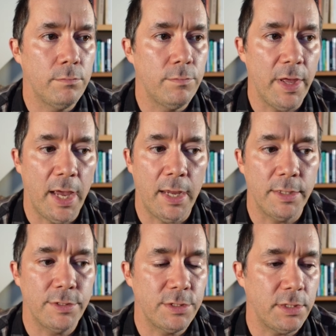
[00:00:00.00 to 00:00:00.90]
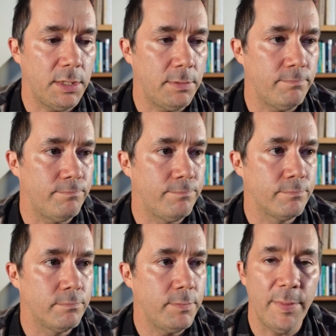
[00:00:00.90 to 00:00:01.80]
that
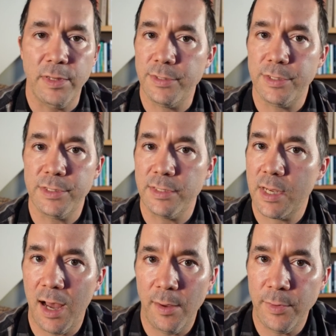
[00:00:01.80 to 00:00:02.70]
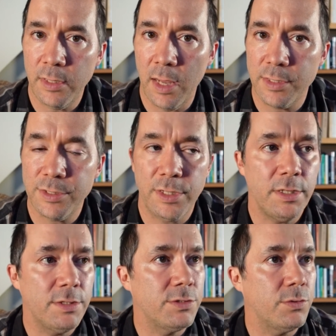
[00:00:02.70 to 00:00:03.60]
maybe this is as common as it
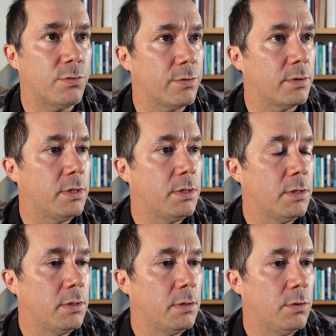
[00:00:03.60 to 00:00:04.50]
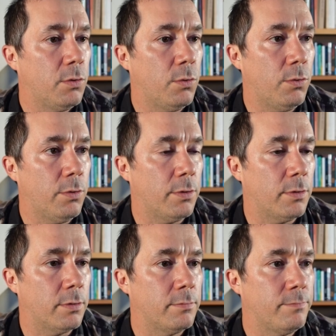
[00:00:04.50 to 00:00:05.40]
is,
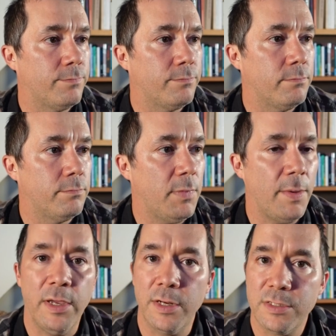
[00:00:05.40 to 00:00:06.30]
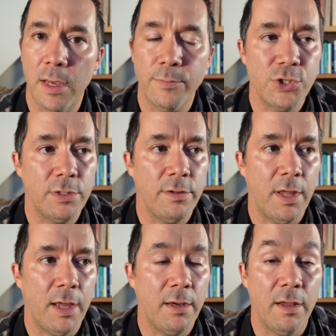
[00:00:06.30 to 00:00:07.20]
or maybe an assumption
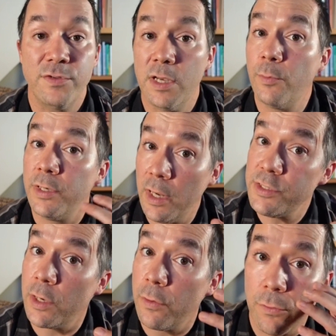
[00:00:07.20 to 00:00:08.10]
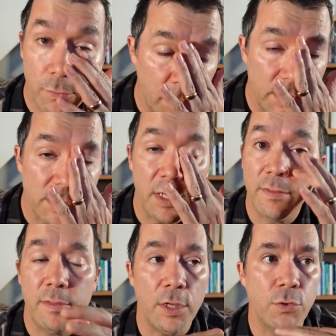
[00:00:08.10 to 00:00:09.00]
that if someone does go through this,
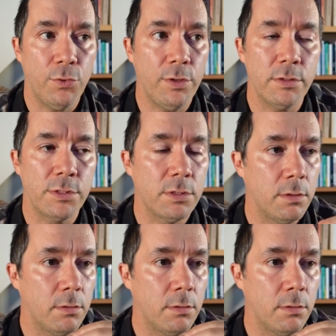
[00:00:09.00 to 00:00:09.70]
then they couldn't,